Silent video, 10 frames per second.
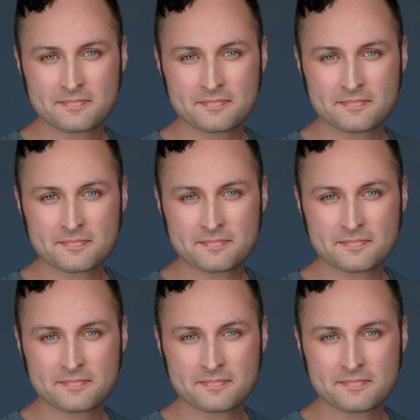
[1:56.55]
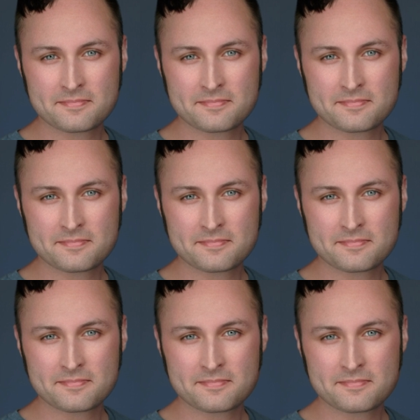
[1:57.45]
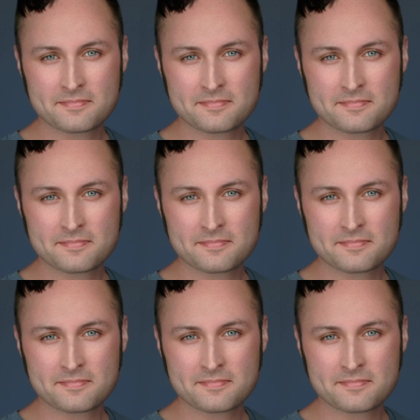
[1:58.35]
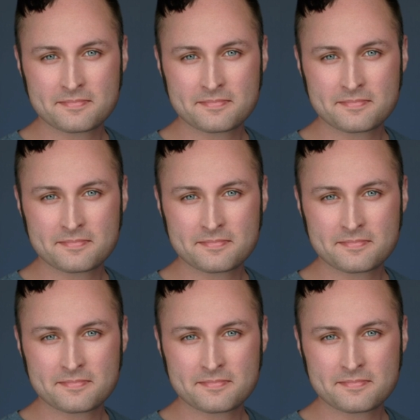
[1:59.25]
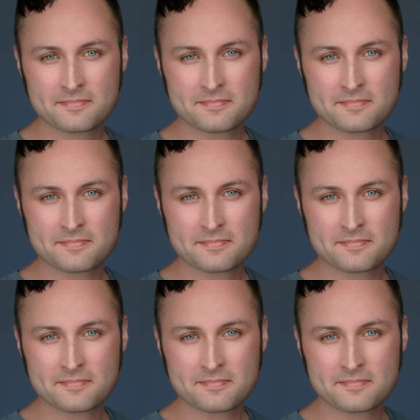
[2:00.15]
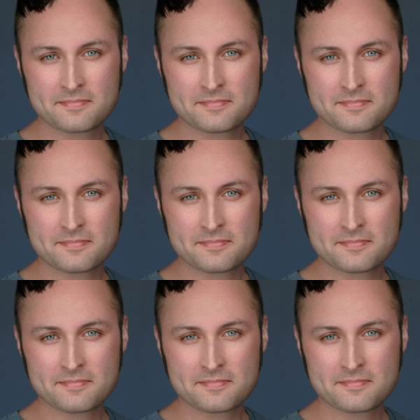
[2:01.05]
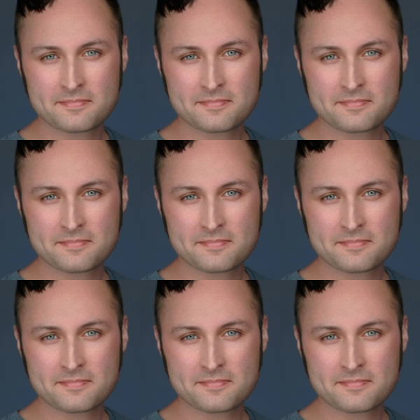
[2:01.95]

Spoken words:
[no speech]